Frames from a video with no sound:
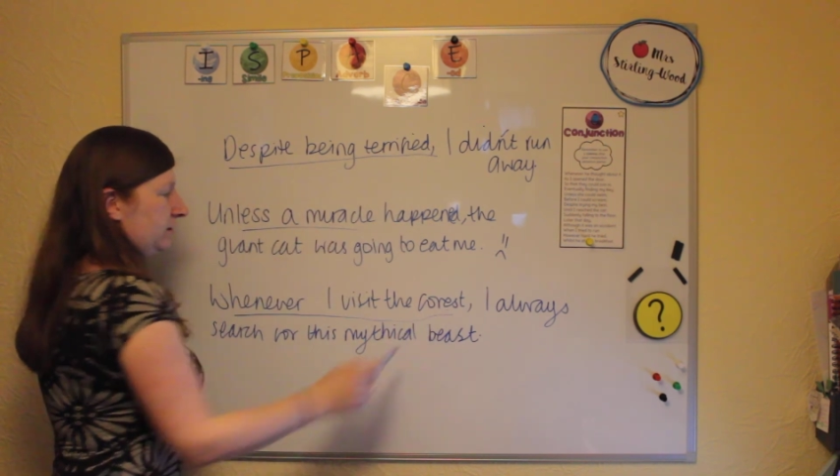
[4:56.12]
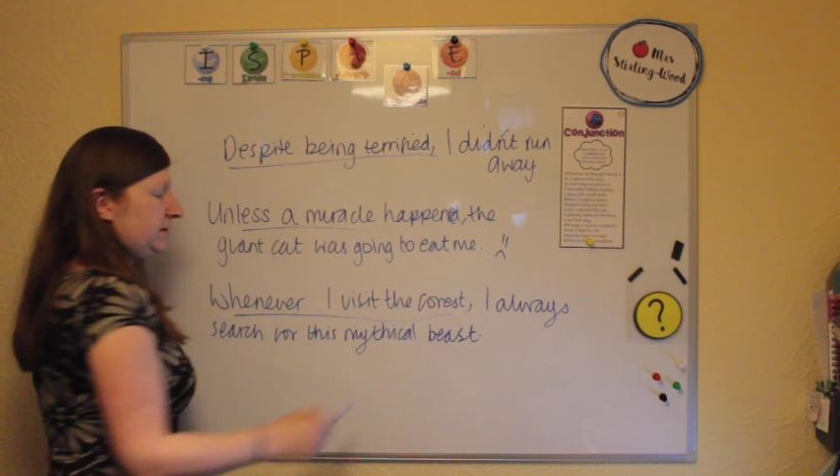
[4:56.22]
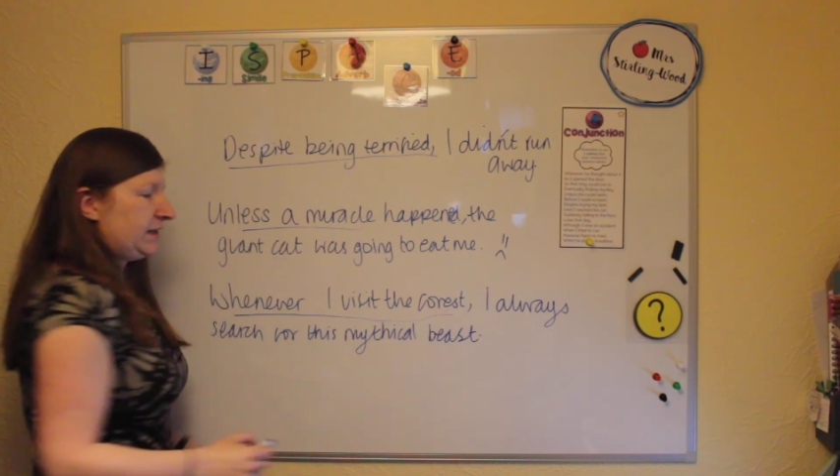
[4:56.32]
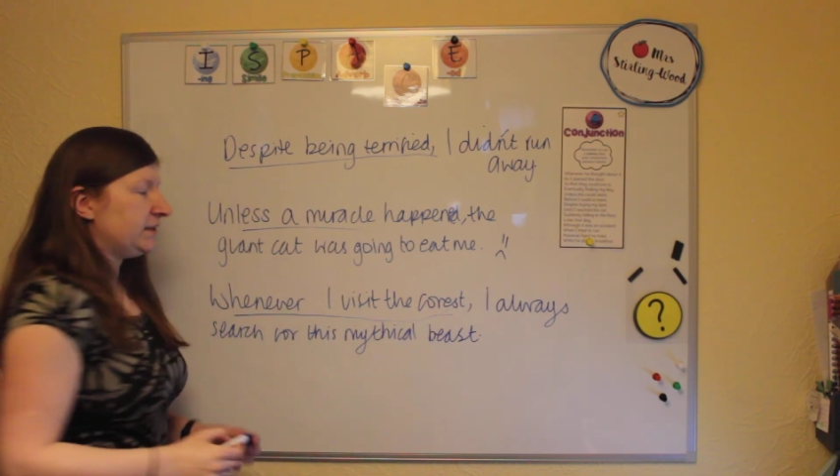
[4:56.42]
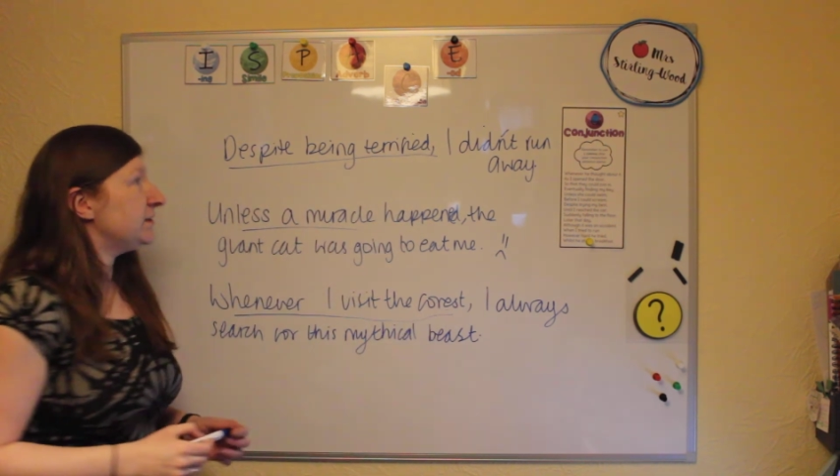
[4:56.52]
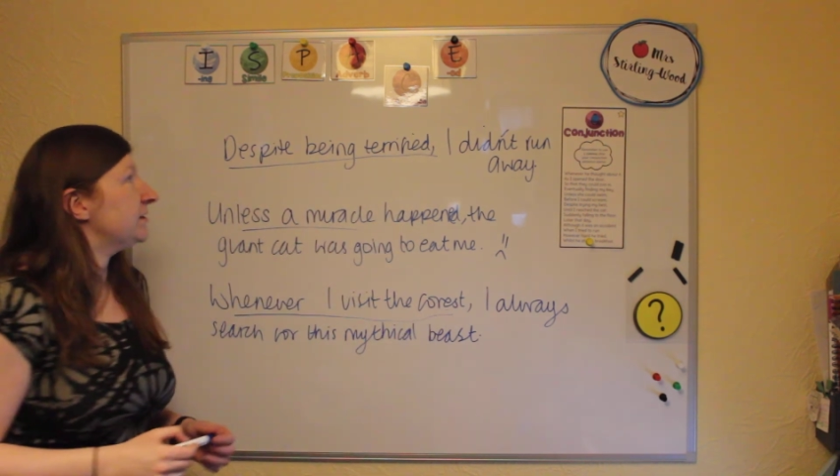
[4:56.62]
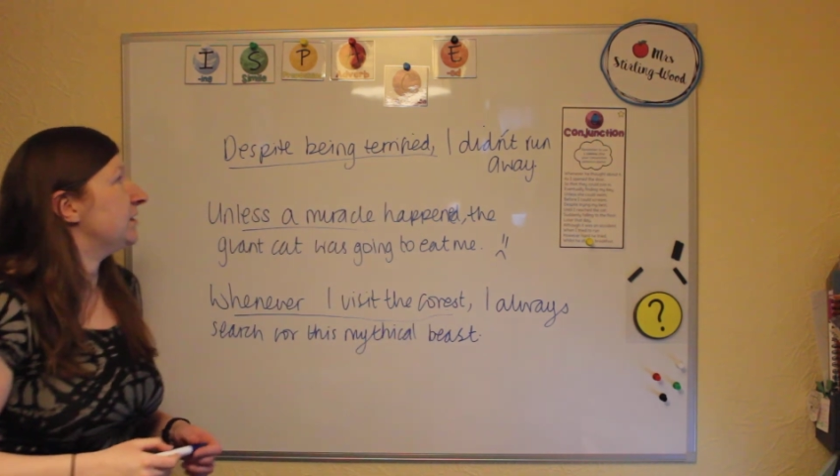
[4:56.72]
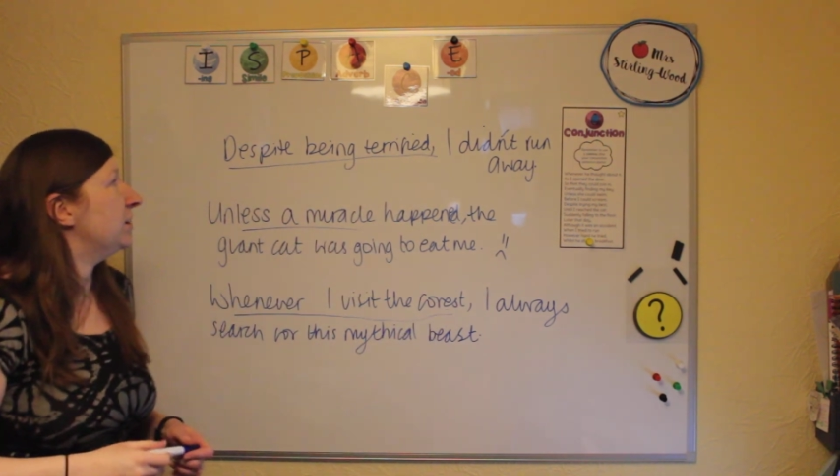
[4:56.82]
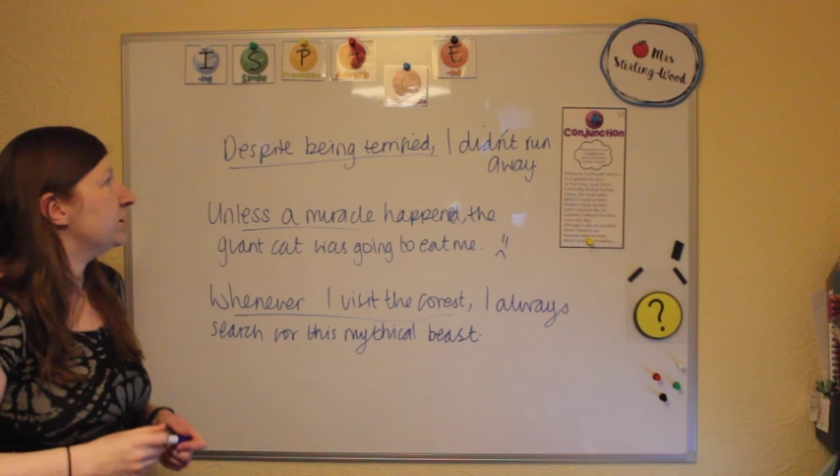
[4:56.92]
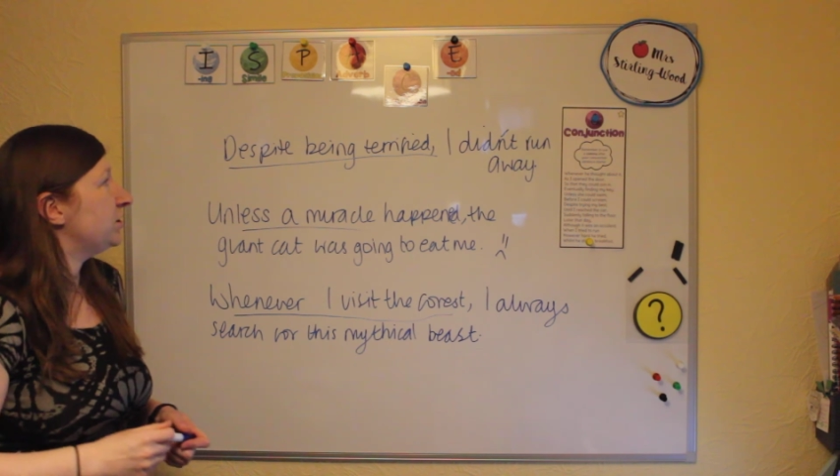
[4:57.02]
sentence
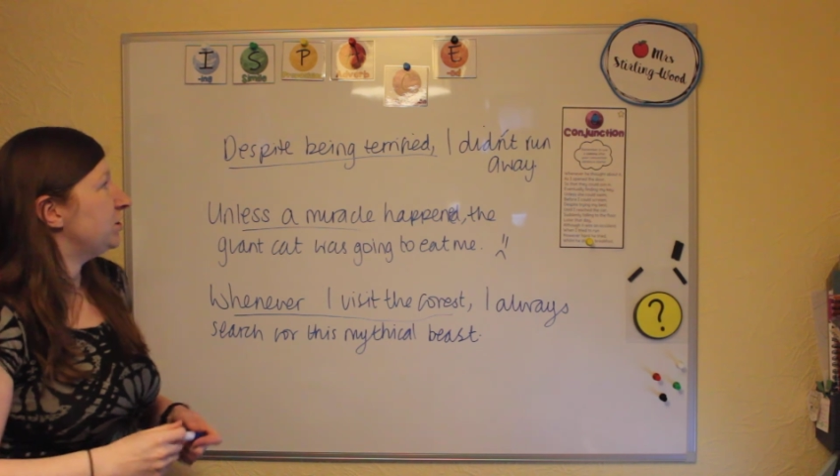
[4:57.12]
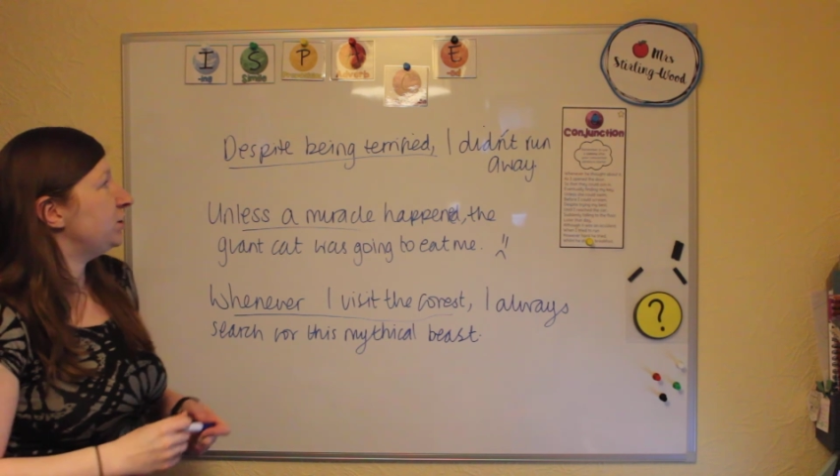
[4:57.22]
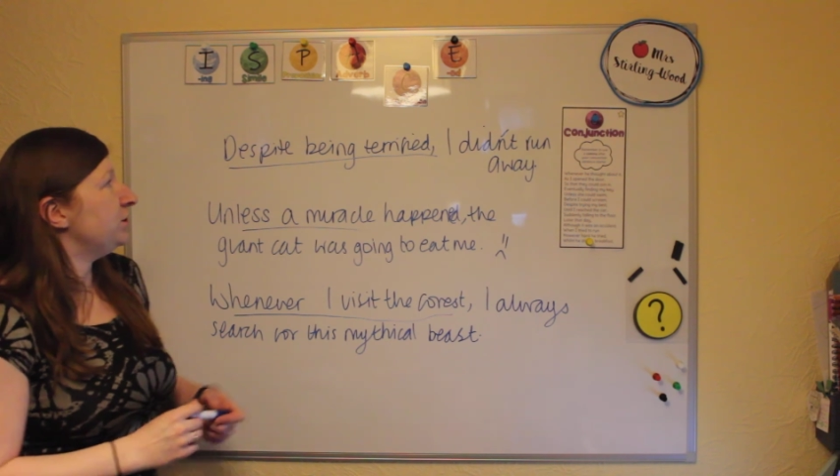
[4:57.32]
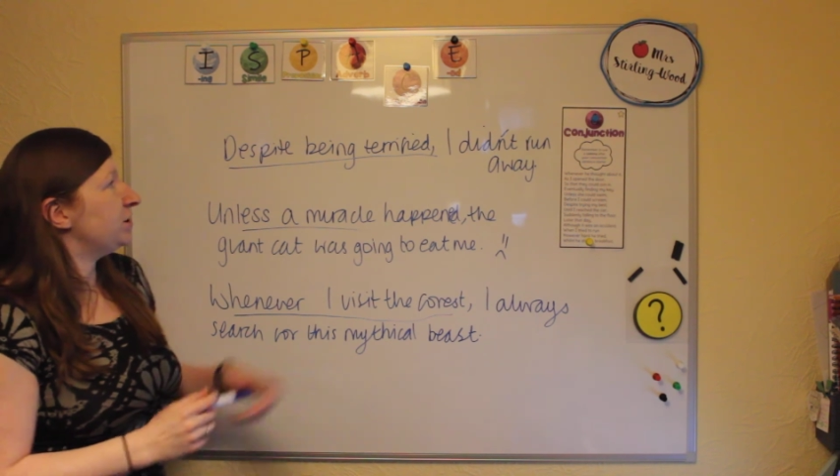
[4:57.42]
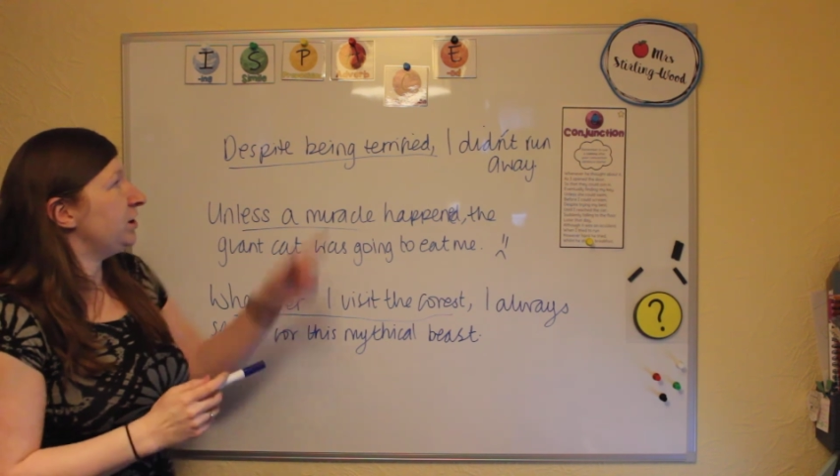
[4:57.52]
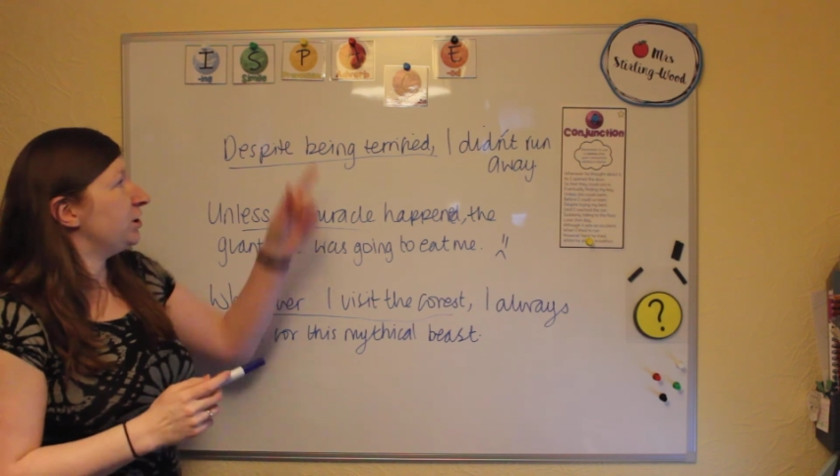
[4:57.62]
starters using